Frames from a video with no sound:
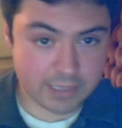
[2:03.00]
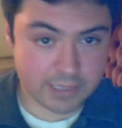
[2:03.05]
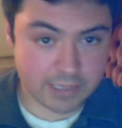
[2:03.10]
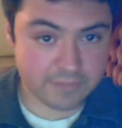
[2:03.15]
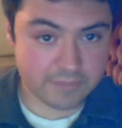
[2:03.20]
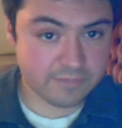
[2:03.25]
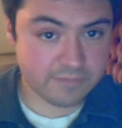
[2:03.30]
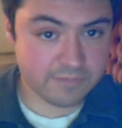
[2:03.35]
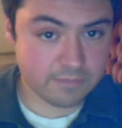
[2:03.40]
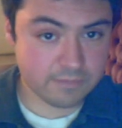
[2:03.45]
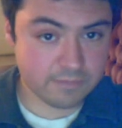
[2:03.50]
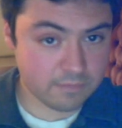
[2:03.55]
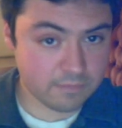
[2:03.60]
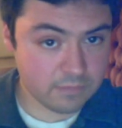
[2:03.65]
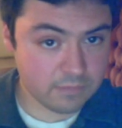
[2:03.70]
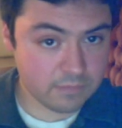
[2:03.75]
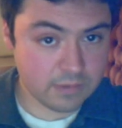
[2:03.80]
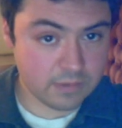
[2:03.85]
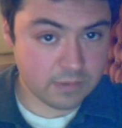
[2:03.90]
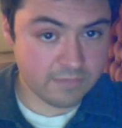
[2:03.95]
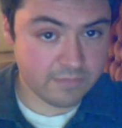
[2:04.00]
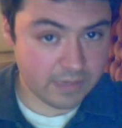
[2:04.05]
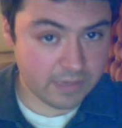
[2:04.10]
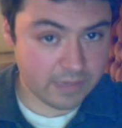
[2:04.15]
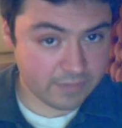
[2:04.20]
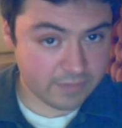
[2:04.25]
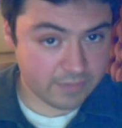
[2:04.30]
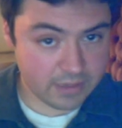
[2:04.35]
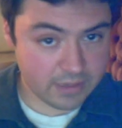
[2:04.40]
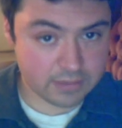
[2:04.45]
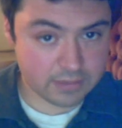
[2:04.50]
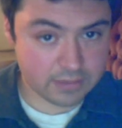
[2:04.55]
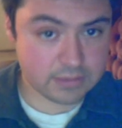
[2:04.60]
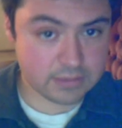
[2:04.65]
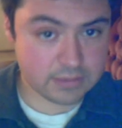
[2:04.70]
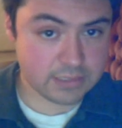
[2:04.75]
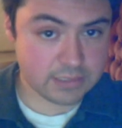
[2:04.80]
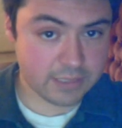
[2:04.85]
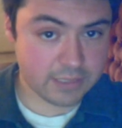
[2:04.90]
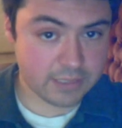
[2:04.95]
of 5-gallon
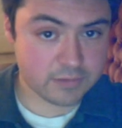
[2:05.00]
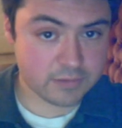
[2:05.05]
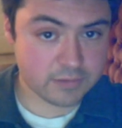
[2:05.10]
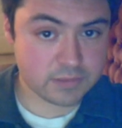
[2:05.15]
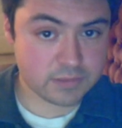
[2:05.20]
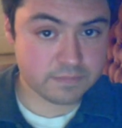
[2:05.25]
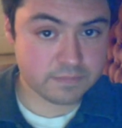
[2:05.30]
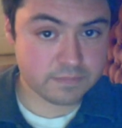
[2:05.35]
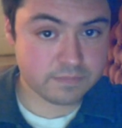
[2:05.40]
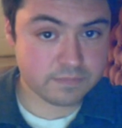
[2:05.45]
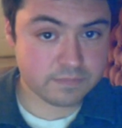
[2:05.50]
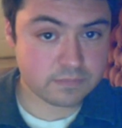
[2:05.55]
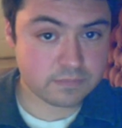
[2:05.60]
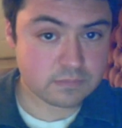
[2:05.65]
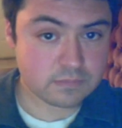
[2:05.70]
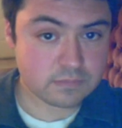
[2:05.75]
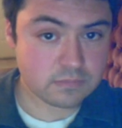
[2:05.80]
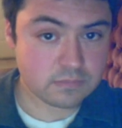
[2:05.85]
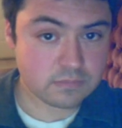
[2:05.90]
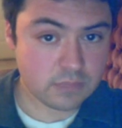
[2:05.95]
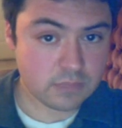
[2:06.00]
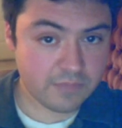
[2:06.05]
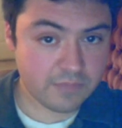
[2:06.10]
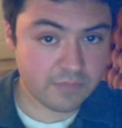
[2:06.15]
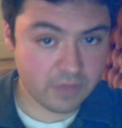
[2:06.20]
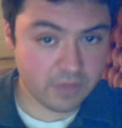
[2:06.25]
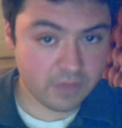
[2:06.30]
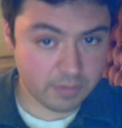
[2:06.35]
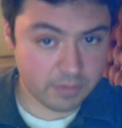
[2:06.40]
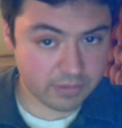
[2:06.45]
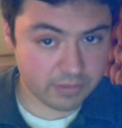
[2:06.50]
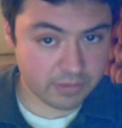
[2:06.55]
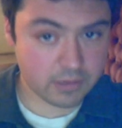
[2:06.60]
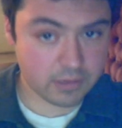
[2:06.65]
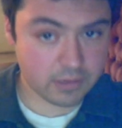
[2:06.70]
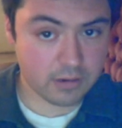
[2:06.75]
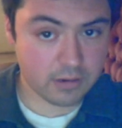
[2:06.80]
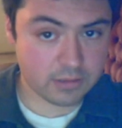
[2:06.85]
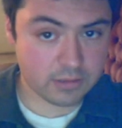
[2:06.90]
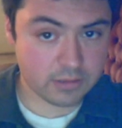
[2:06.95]
containers, fill them up with a
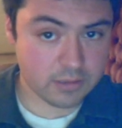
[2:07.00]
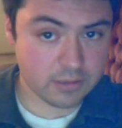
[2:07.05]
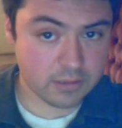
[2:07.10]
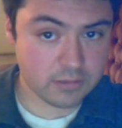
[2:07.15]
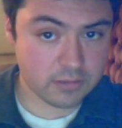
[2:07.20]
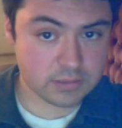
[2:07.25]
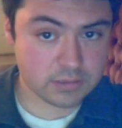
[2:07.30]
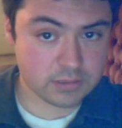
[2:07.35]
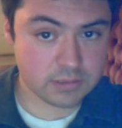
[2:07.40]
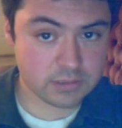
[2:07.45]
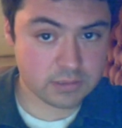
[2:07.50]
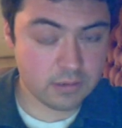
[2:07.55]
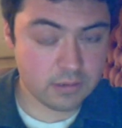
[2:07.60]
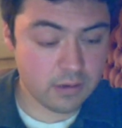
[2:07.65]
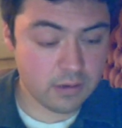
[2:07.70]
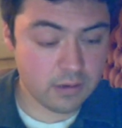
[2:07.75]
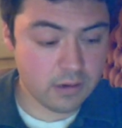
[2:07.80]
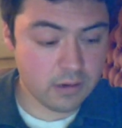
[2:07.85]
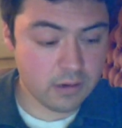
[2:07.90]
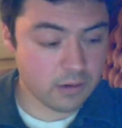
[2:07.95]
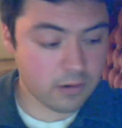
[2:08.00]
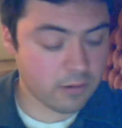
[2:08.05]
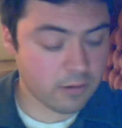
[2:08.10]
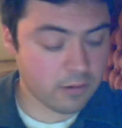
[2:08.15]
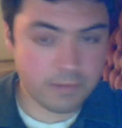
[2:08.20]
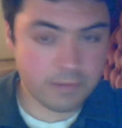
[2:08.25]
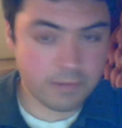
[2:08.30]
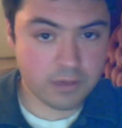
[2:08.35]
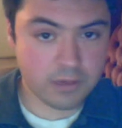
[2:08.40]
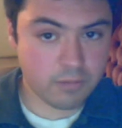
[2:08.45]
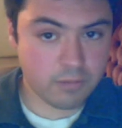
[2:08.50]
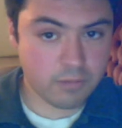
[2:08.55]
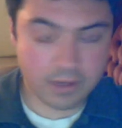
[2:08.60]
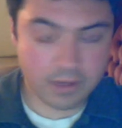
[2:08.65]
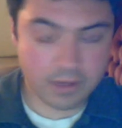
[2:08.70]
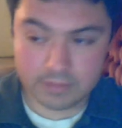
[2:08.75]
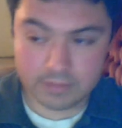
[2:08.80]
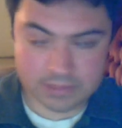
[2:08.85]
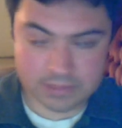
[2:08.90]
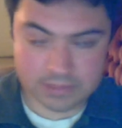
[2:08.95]
garden hose, or bring
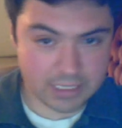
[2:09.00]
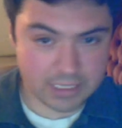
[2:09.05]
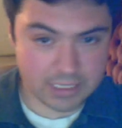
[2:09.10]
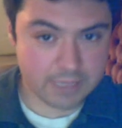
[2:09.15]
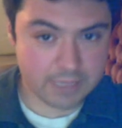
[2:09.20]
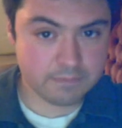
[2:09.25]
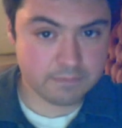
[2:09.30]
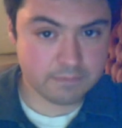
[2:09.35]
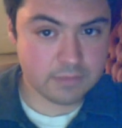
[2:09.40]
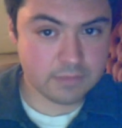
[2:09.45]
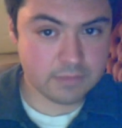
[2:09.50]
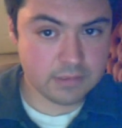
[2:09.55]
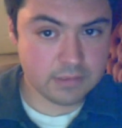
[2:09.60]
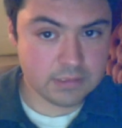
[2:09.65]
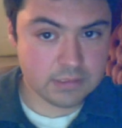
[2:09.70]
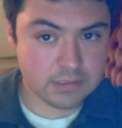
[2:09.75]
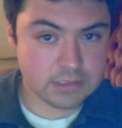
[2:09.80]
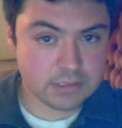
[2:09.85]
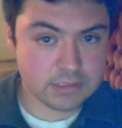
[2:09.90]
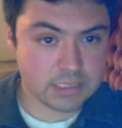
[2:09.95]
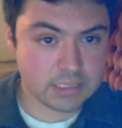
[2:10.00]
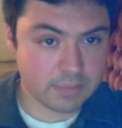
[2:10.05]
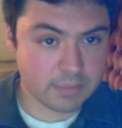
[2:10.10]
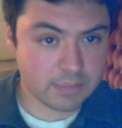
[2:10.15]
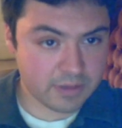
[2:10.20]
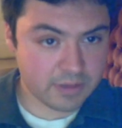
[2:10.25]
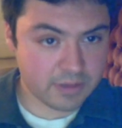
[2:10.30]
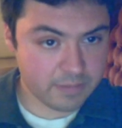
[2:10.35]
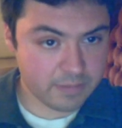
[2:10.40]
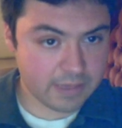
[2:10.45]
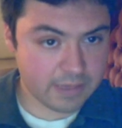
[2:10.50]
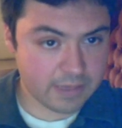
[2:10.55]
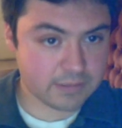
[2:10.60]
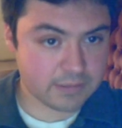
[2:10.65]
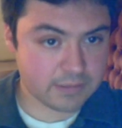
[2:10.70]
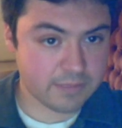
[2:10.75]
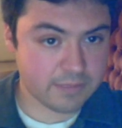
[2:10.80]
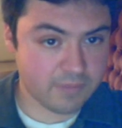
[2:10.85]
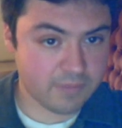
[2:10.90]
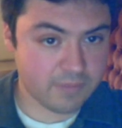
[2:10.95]
them inside, stick them under the
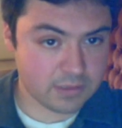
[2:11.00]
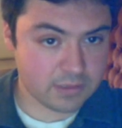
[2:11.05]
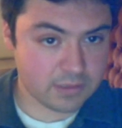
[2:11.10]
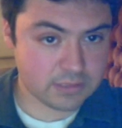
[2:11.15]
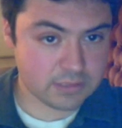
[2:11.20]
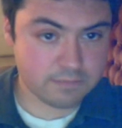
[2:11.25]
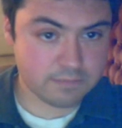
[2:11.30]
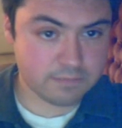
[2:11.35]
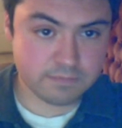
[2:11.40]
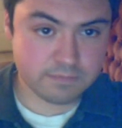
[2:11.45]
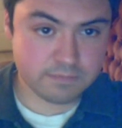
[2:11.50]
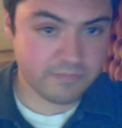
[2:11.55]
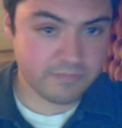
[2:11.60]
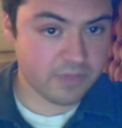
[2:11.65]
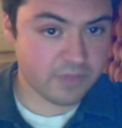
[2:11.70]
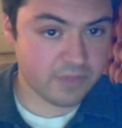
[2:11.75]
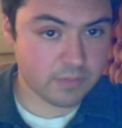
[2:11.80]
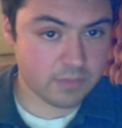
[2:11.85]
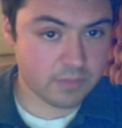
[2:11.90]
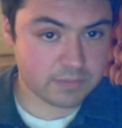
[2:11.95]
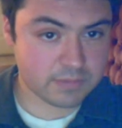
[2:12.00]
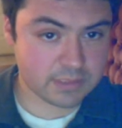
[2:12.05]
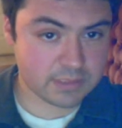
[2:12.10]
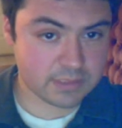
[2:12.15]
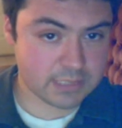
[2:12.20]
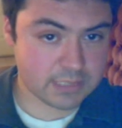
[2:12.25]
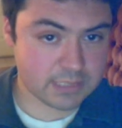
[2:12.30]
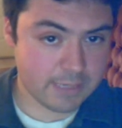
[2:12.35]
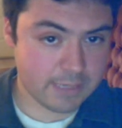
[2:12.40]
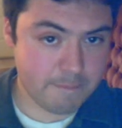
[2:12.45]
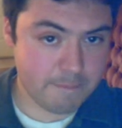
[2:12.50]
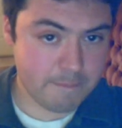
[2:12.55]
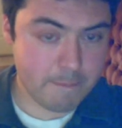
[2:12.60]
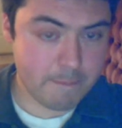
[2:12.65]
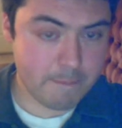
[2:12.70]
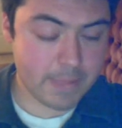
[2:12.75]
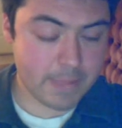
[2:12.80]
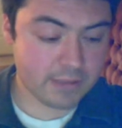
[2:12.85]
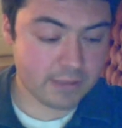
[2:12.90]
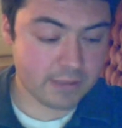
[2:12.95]
bathtub faucet, fill them up to the top,
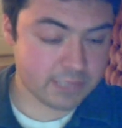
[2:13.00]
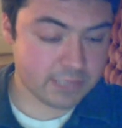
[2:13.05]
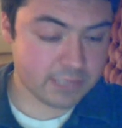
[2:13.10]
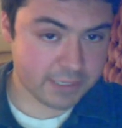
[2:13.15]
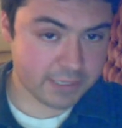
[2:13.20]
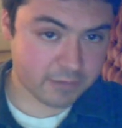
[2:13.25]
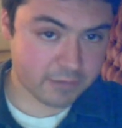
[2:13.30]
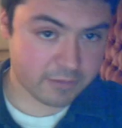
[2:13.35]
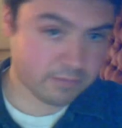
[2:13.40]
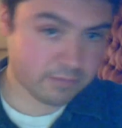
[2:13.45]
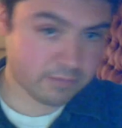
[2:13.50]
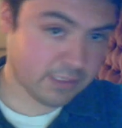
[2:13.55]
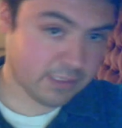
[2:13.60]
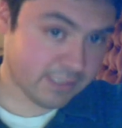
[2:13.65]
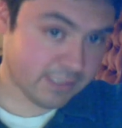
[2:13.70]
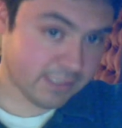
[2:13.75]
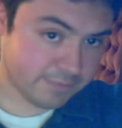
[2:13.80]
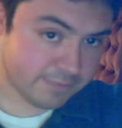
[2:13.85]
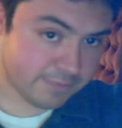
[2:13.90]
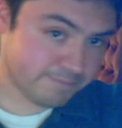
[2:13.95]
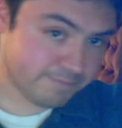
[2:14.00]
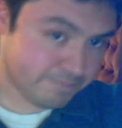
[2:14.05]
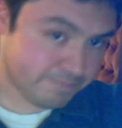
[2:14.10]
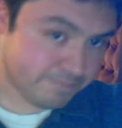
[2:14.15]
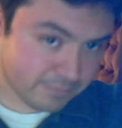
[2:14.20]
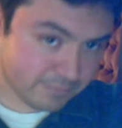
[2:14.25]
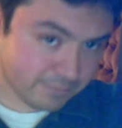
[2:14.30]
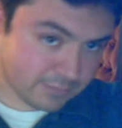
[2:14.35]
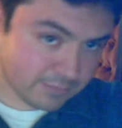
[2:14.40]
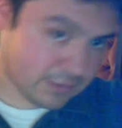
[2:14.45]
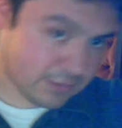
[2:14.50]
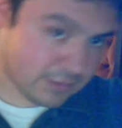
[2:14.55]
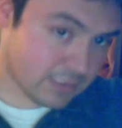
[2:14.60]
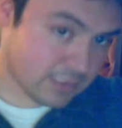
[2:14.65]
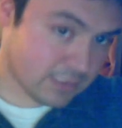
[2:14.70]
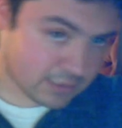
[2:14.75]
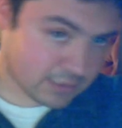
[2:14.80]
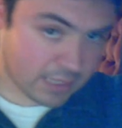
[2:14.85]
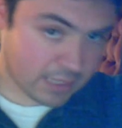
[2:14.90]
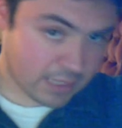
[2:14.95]
take your lid,
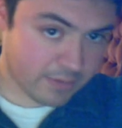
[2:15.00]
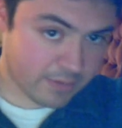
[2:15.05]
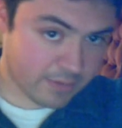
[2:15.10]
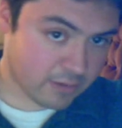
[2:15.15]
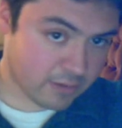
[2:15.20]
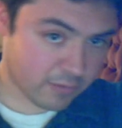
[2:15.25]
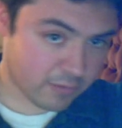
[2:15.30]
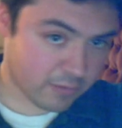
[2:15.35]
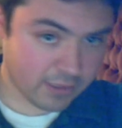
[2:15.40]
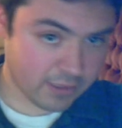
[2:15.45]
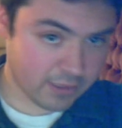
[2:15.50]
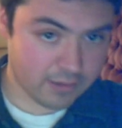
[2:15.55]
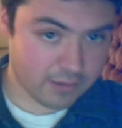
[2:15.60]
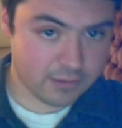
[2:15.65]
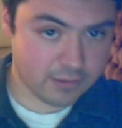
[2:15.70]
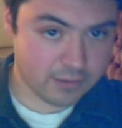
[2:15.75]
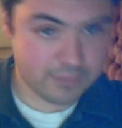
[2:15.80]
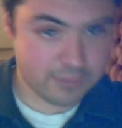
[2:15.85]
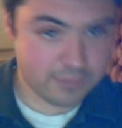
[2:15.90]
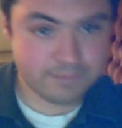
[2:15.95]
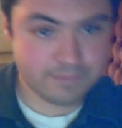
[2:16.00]
slam it on really hard.